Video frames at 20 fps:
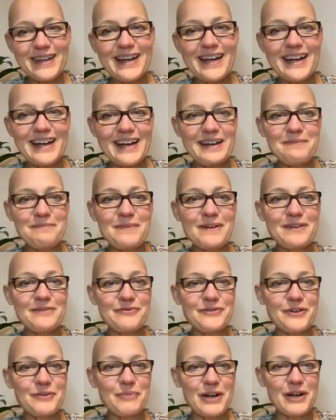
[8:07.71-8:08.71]
um,
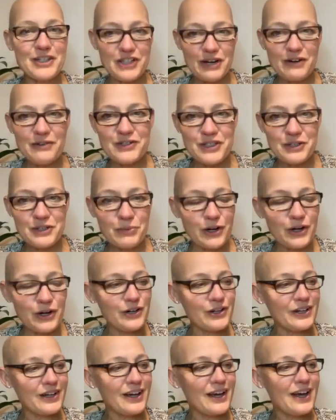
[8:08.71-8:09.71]
for my charity
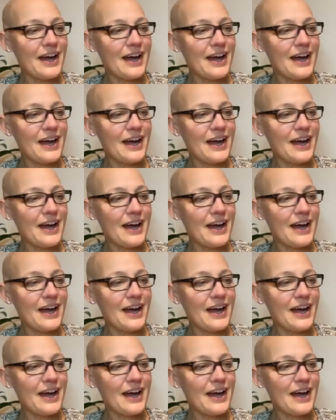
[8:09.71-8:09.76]
work.